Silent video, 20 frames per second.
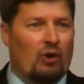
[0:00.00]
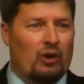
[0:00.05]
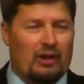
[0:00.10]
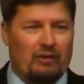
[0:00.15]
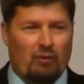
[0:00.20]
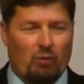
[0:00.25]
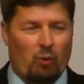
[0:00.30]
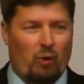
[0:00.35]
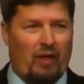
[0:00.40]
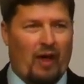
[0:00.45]

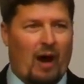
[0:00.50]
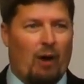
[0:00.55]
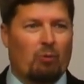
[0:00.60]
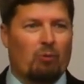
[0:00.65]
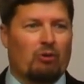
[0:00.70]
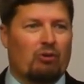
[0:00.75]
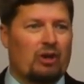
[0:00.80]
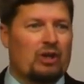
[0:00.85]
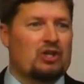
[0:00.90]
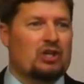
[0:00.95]
even without
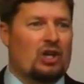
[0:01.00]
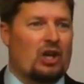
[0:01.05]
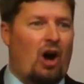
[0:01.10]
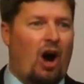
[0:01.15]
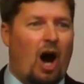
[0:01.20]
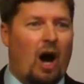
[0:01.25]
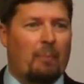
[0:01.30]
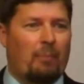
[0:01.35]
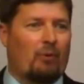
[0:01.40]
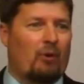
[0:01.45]
religion,
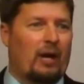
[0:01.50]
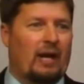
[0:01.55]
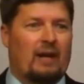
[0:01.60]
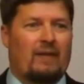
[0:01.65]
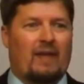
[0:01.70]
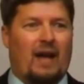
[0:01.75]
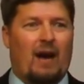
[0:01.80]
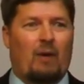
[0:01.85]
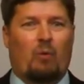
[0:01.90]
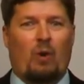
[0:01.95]

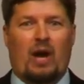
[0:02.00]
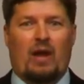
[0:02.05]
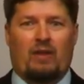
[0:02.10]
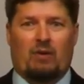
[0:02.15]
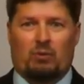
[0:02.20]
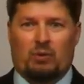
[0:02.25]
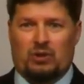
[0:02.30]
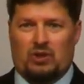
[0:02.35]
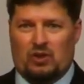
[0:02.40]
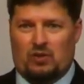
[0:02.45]
operated that way,
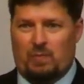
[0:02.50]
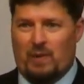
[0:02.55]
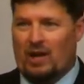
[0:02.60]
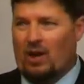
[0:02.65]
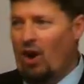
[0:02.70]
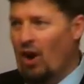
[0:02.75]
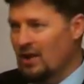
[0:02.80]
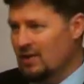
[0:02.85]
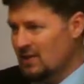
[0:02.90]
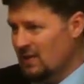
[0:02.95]
there would just be
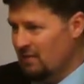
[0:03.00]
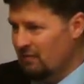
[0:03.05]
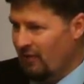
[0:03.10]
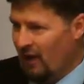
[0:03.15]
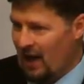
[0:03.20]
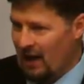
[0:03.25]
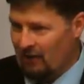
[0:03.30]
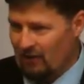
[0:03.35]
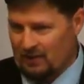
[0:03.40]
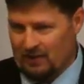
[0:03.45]
constant
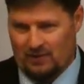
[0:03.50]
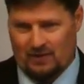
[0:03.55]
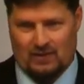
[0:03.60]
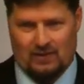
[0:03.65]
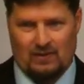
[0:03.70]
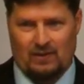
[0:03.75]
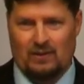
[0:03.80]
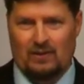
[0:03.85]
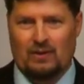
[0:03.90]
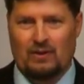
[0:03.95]

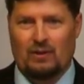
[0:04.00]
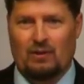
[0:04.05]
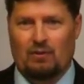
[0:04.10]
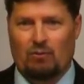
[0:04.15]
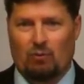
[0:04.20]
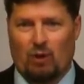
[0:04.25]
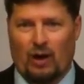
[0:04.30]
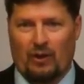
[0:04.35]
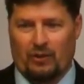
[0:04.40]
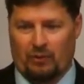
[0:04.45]
violence
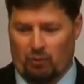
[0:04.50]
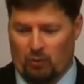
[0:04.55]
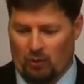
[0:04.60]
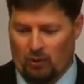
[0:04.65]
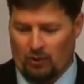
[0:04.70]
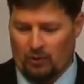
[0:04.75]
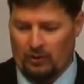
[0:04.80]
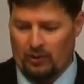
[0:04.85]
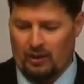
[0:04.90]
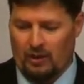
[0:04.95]
throughout the
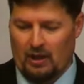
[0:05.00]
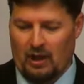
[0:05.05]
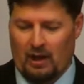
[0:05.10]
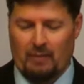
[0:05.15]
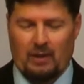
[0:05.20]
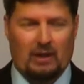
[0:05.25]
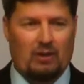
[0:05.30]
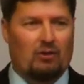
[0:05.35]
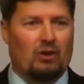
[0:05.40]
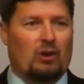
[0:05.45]
world. I
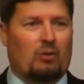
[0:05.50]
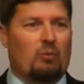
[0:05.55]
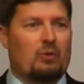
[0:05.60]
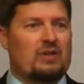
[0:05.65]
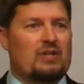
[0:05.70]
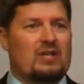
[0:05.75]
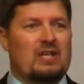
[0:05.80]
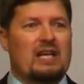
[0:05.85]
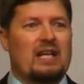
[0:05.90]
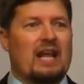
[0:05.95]
mean, look, we
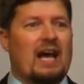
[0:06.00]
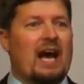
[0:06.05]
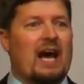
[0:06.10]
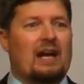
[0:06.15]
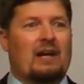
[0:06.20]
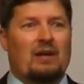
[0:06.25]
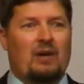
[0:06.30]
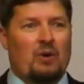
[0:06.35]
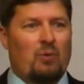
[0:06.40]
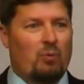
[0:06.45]
see
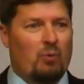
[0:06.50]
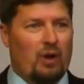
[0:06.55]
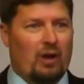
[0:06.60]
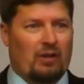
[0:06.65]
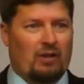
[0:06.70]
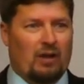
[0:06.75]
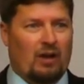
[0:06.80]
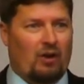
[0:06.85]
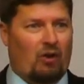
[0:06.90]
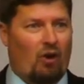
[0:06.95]
that
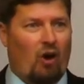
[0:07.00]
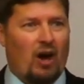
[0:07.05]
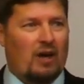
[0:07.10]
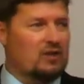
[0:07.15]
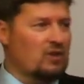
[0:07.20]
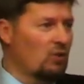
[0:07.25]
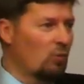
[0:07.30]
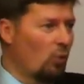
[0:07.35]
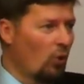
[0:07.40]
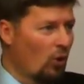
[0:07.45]
with across
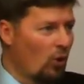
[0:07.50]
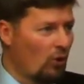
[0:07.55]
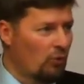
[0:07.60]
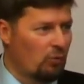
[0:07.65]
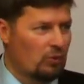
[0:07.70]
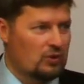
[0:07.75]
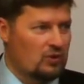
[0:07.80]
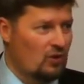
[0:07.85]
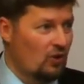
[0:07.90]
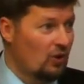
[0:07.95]
the world
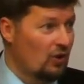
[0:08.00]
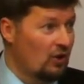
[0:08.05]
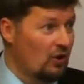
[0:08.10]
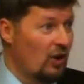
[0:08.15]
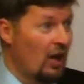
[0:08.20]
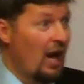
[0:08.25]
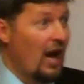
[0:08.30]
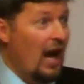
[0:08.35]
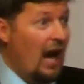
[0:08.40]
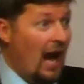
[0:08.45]
with certain
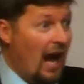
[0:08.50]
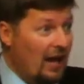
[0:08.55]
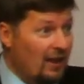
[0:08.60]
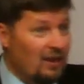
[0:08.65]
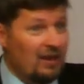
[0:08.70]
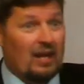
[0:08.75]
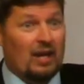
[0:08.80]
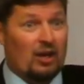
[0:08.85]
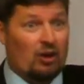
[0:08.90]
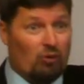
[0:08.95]

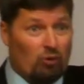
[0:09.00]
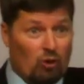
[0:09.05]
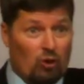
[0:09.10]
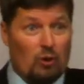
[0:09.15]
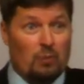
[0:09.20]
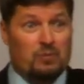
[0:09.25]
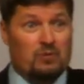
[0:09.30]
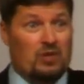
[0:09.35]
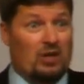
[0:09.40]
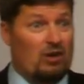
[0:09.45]
ethnic
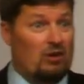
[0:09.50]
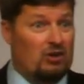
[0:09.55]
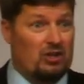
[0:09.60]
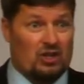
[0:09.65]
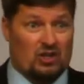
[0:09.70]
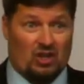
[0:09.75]
groups that are just